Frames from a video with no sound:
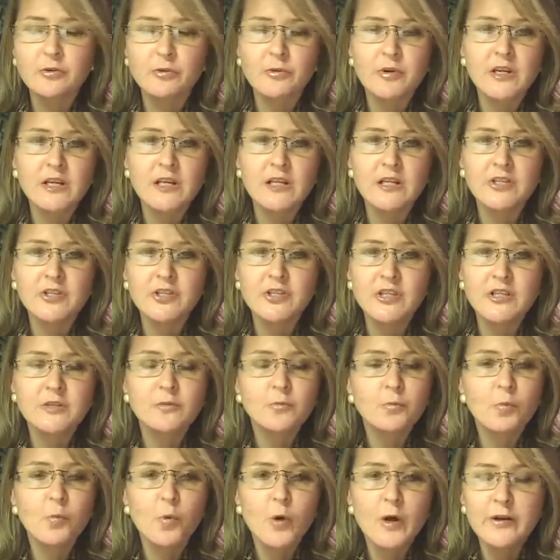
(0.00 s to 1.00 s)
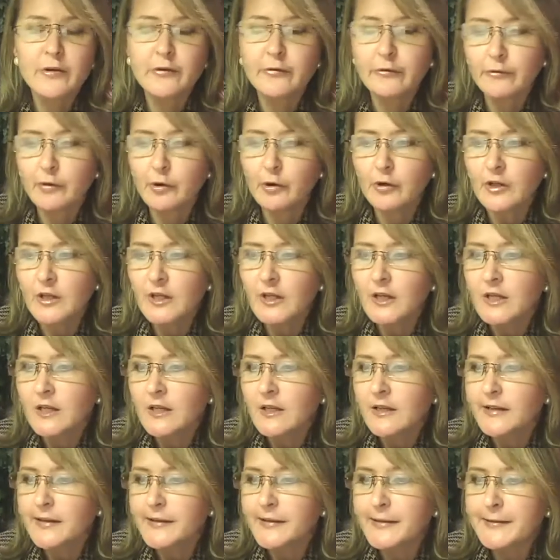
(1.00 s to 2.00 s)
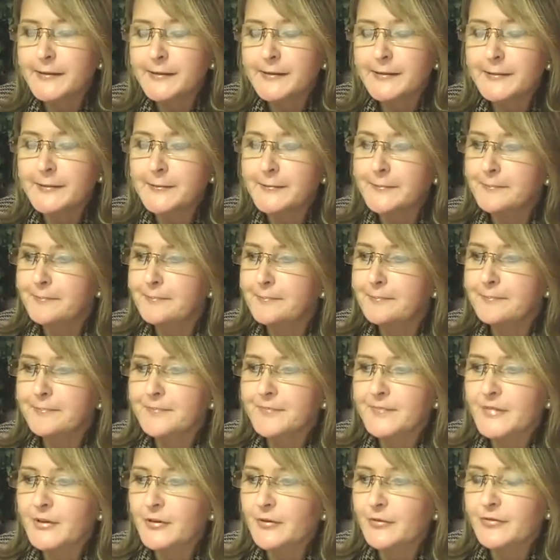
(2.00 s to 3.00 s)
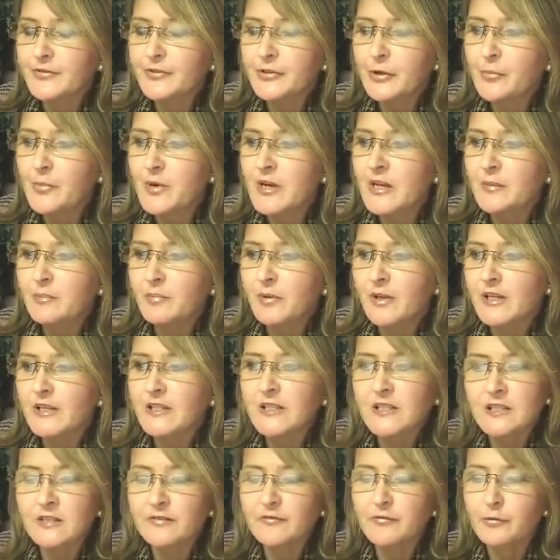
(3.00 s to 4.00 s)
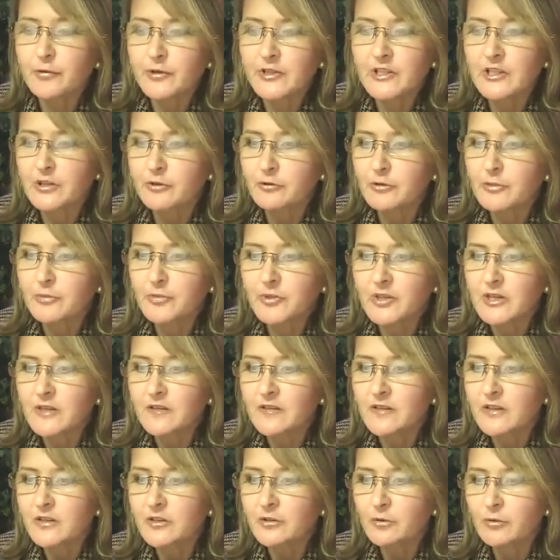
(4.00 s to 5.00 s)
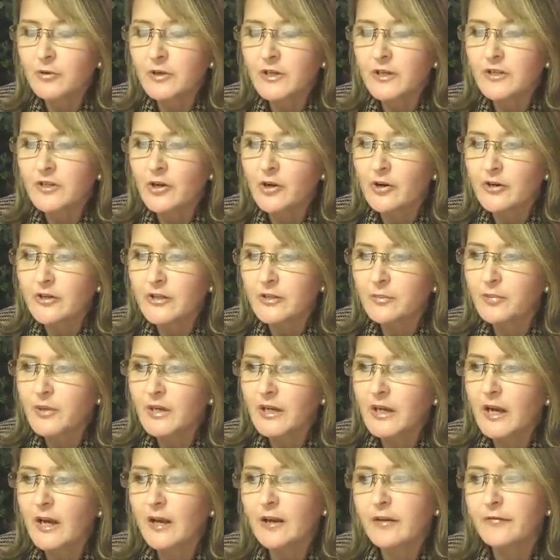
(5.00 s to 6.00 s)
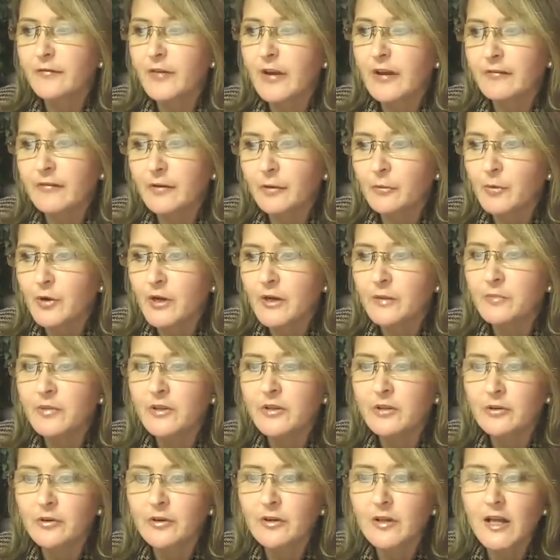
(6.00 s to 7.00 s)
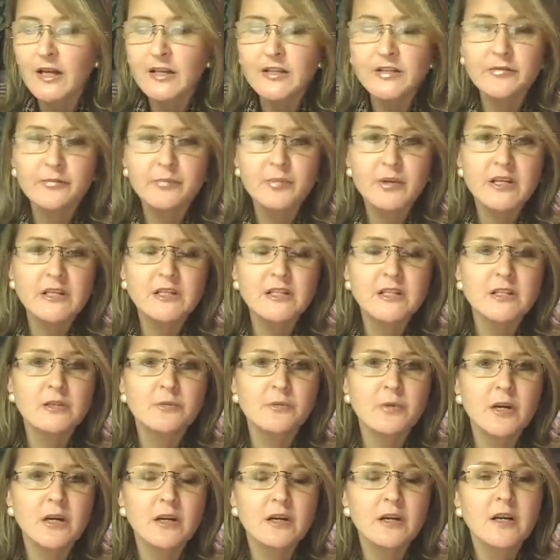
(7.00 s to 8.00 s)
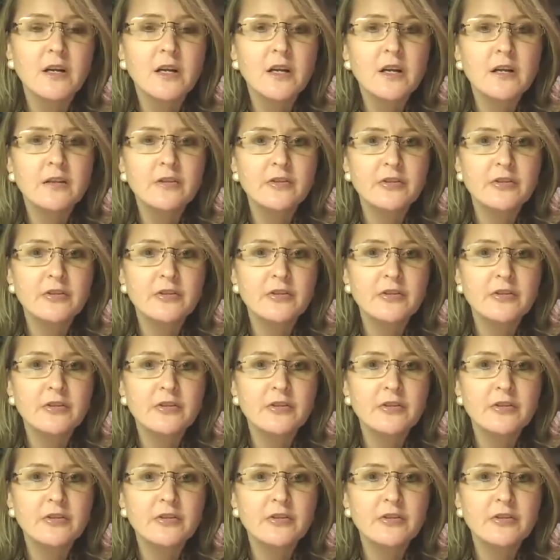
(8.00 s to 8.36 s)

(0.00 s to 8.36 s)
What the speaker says: the story is just wonderful. There are so many places for description in the story. It's hard to pick out a favorite one, but there are lots of places where